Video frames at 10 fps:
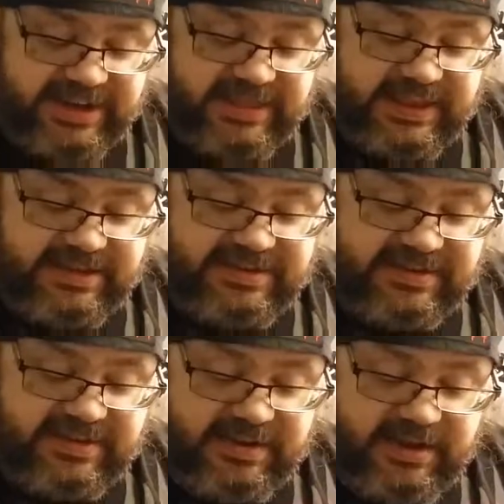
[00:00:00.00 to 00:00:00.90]
seen
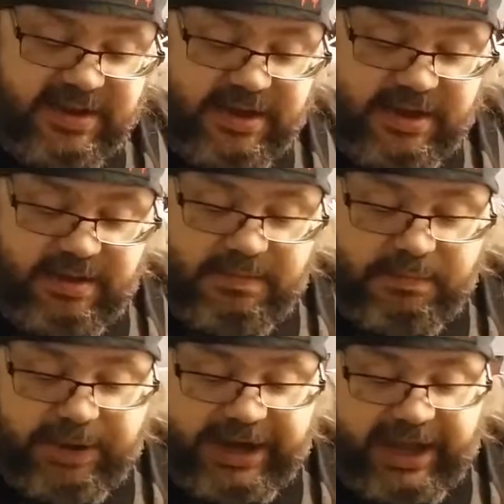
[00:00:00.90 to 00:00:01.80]
this,
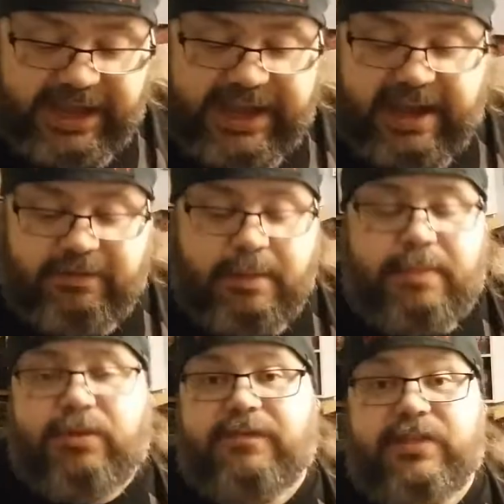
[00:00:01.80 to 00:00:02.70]
but I can't
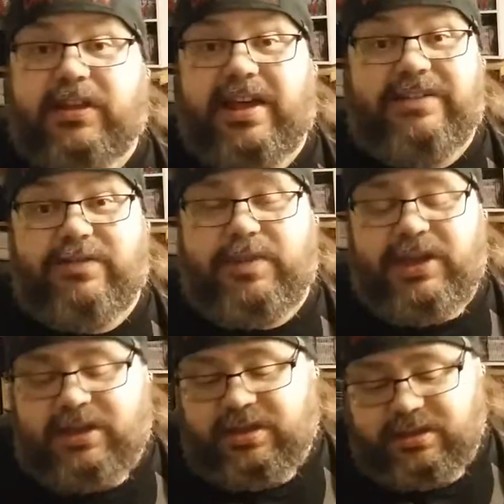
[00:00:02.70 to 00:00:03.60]
remember it for the life of
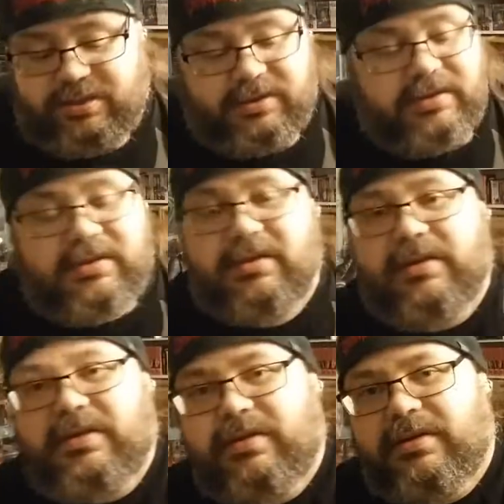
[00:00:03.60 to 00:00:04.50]
me.
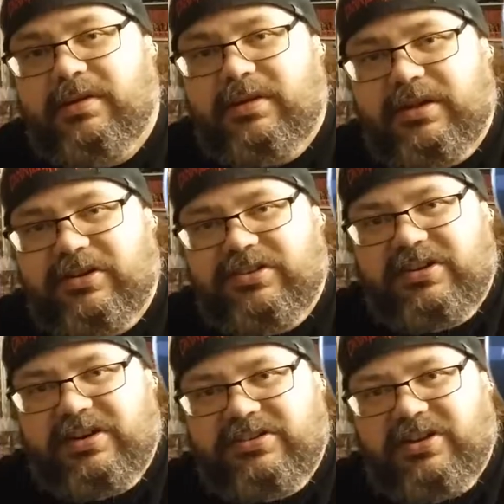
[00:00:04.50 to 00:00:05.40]
There's
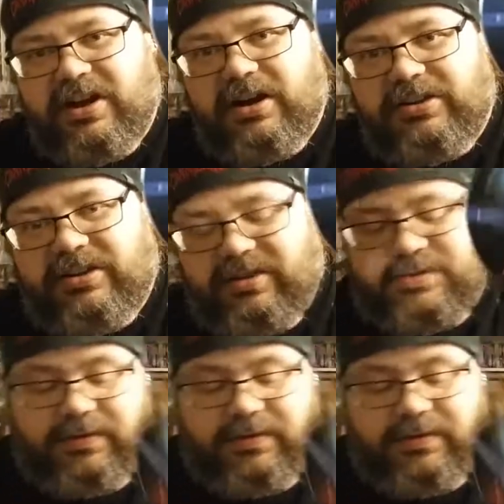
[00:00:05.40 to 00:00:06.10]
the disc art.